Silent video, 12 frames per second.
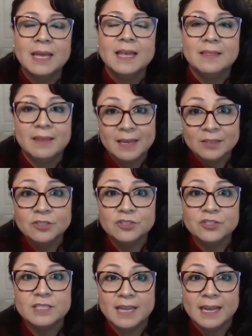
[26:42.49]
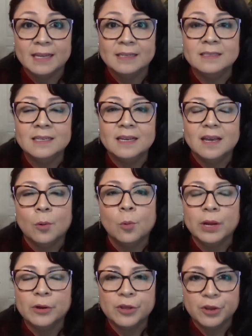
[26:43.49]
They understand
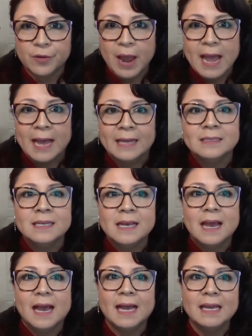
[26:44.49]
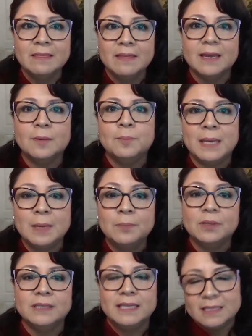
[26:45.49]
where you're at. I think
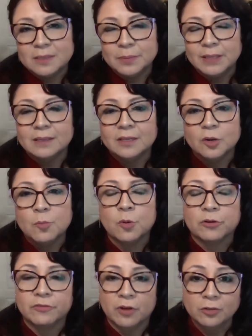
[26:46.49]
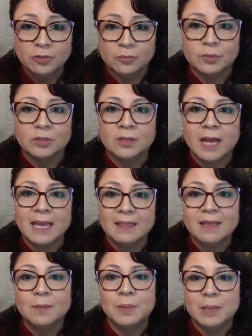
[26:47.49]
people need to be a little more vulnerable. I
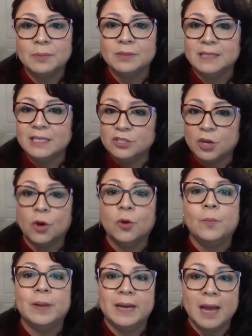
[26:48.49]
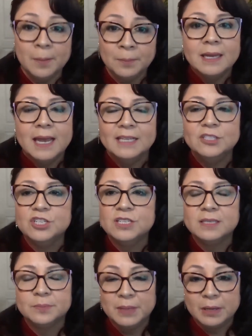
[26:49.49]
think people need to open up and
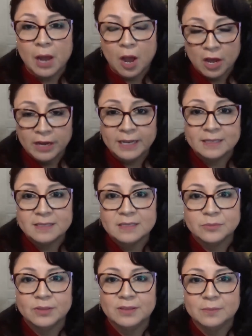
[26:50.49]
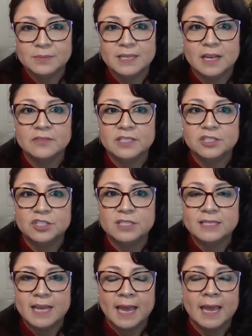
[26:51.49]
just be honest with themselves and just
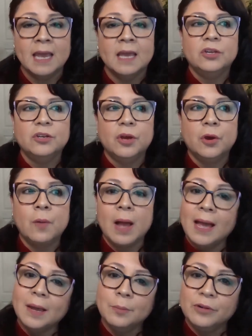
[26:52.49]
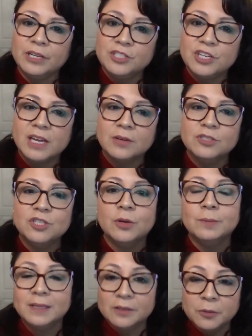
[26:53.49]
say, hi, I'm reaching out to you. I'm
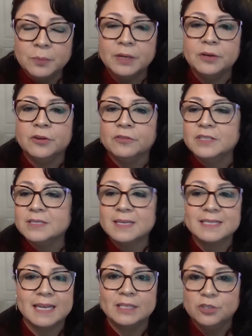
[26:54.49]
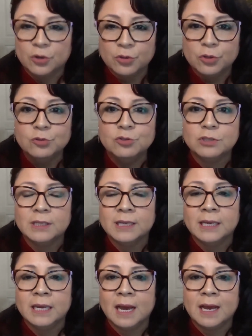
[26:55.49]
a little bit nervous because I don't
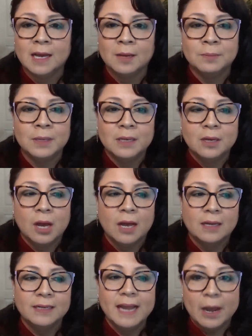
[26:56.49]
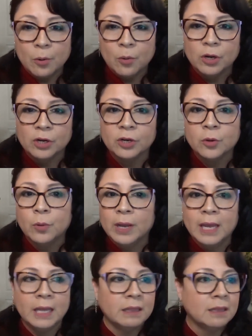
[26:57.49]
usually network
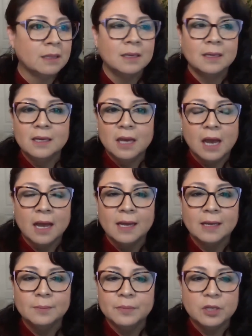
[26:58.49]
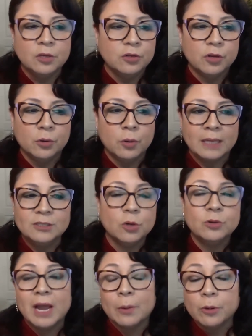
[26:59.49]
with, I don't
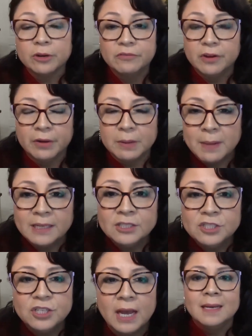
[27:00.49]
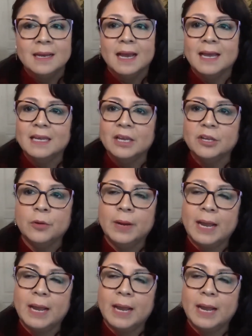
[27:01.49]
network very much. And you know what?